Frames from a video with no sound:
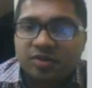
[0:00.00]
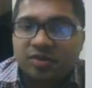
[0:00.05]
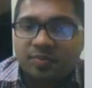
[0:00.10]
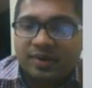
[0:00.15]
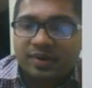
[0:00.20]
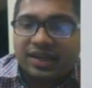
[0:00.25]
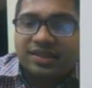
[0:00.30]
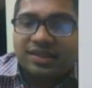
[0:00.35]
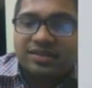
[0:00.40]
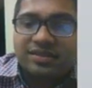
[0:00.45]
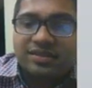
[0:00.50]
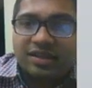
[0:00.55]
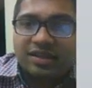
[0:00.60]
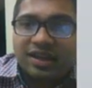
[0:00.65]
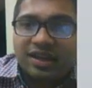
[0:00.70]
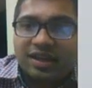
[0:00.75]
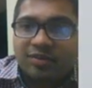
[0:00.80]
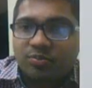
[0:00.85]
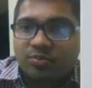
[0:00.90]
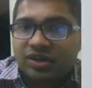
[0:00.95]
price
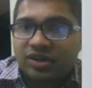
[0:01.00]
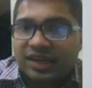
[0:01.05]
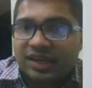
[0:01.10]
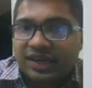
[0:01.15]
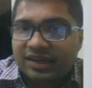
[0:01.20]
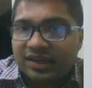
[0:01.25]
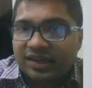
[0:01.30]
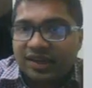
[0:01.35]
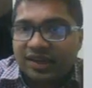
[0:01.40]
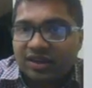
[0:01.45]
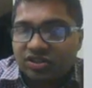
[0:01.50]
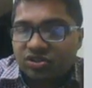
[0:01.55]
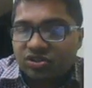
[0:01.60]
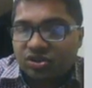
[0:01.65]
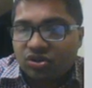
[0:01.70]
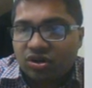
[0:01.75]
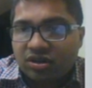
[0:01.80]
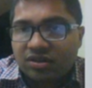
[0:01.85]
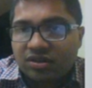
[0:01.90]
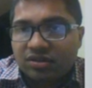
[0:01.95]
and protecting a
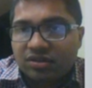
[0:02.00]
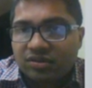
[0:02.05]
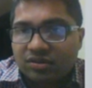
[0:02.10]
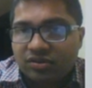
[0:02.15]
short,